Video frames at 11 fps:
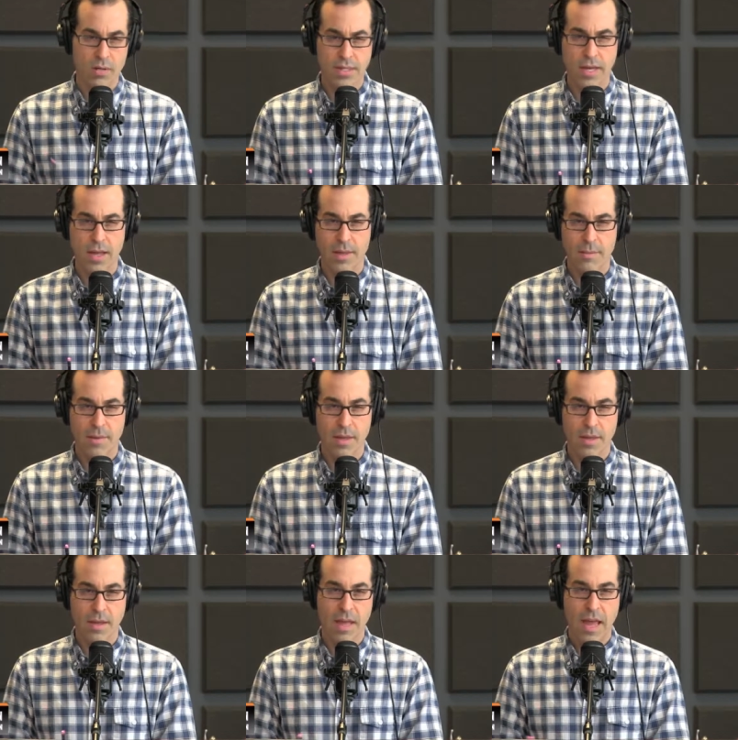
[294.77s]
time
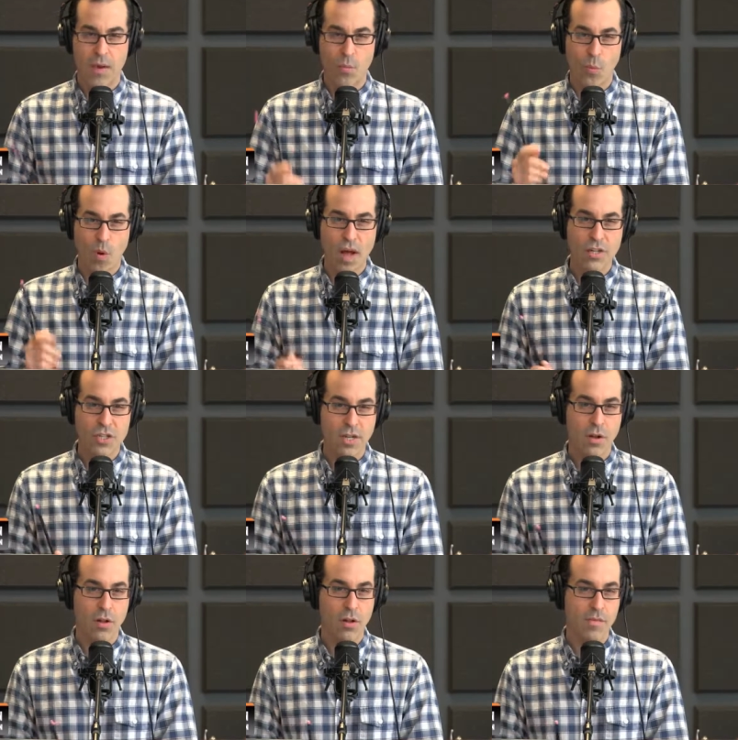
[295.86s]
and
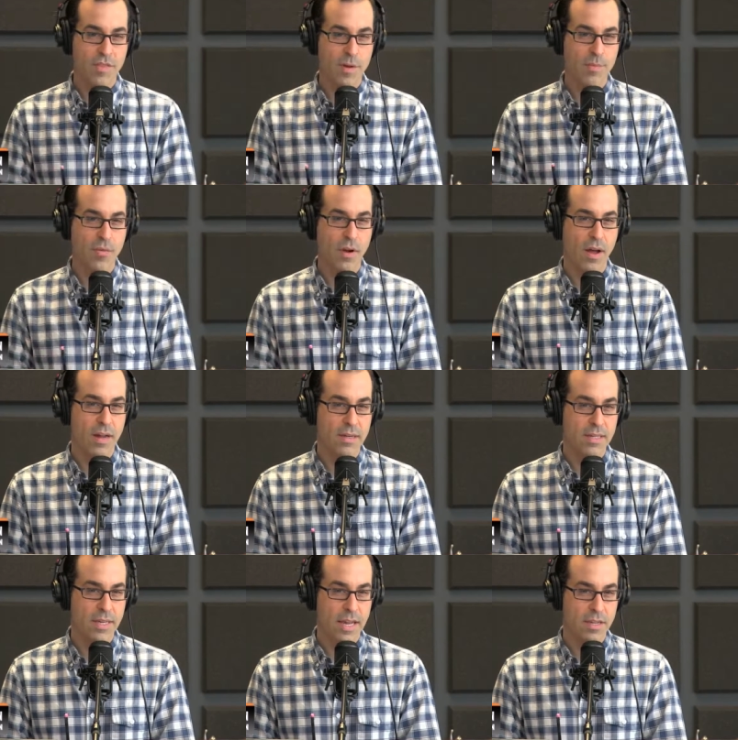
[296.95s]
watching all of their
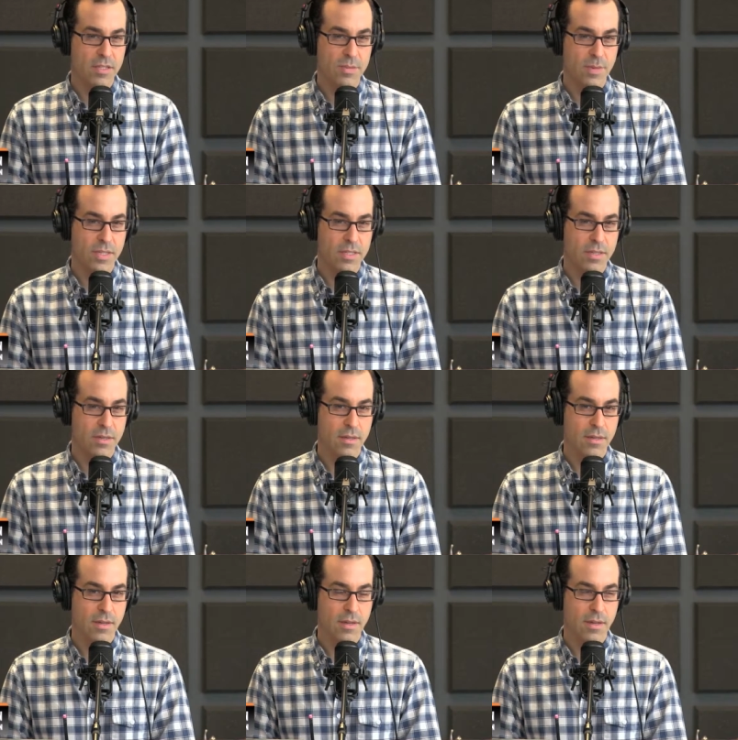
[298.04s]
product announcements,
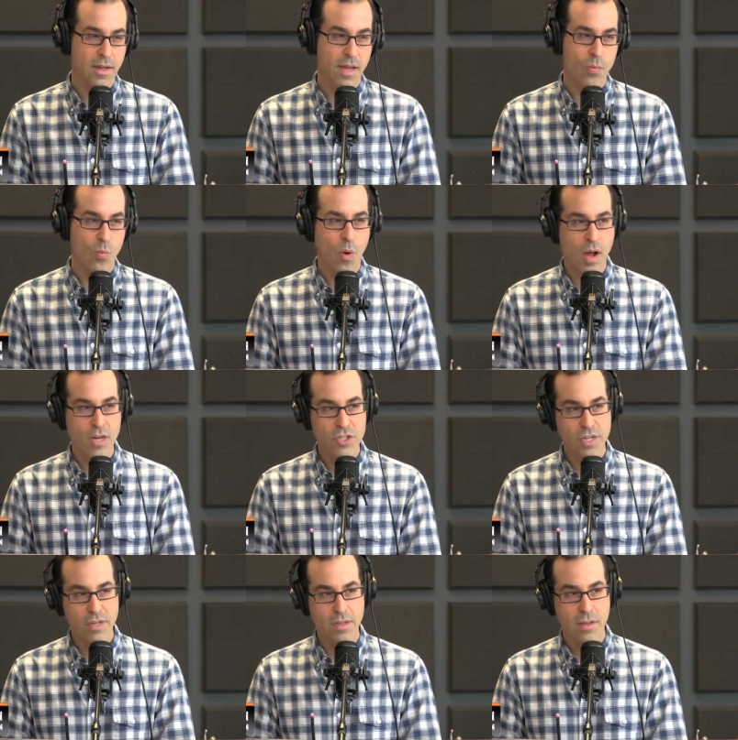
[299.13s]
and
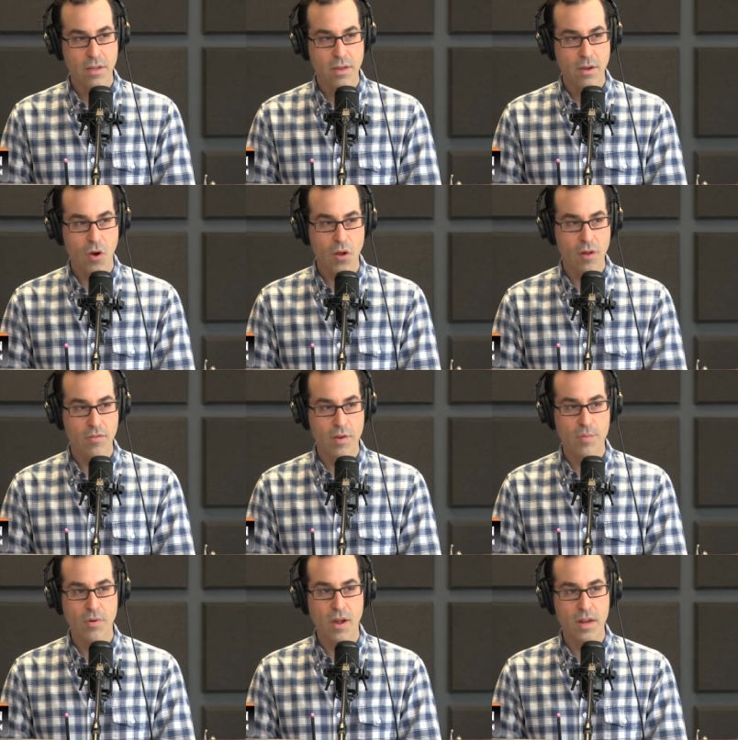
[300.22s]
watching all of
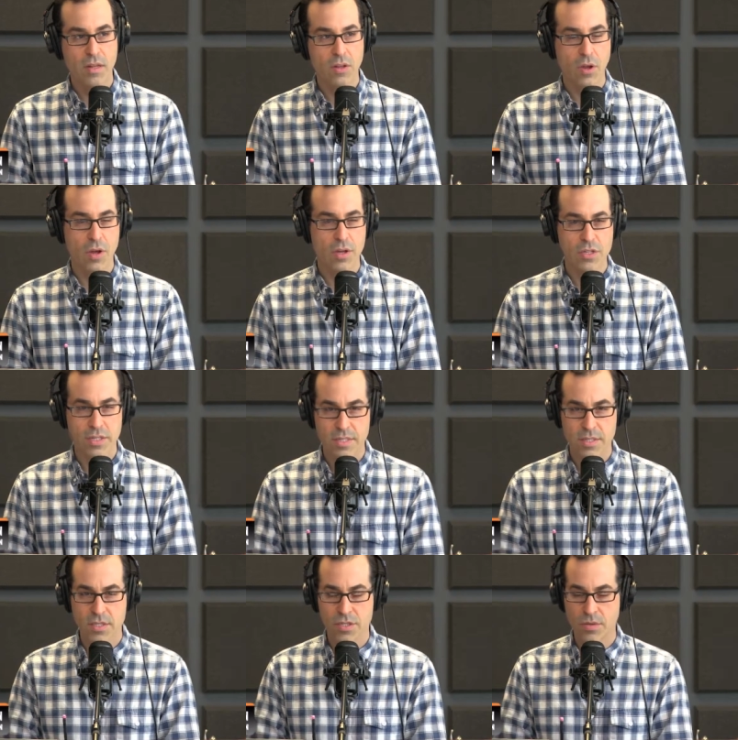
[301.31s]
their product
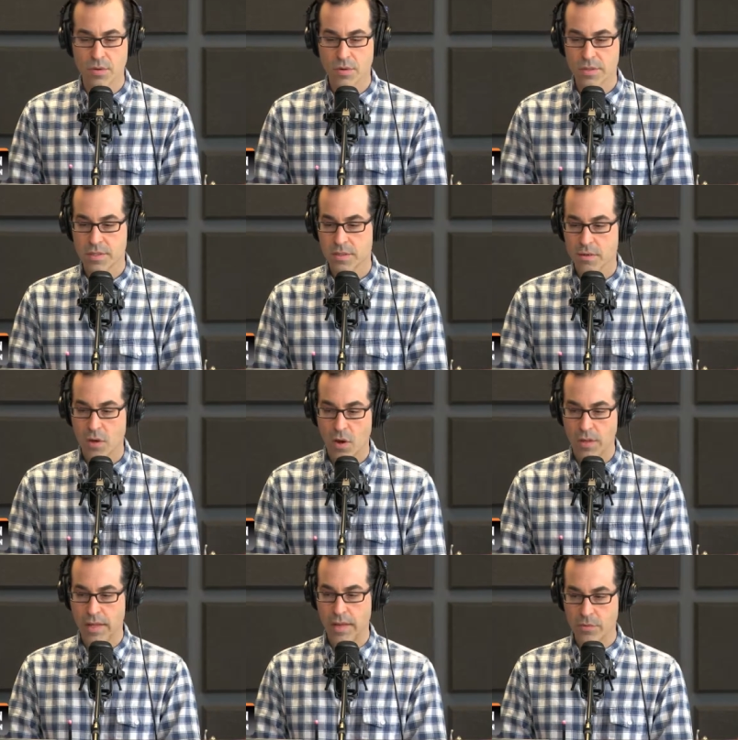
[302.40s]
launches in stores,
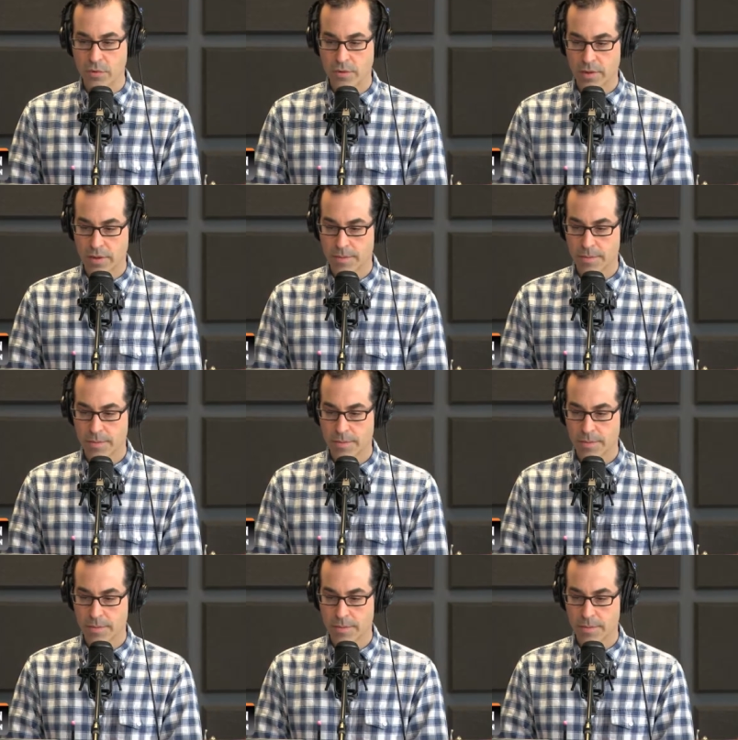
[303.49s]
online ordering.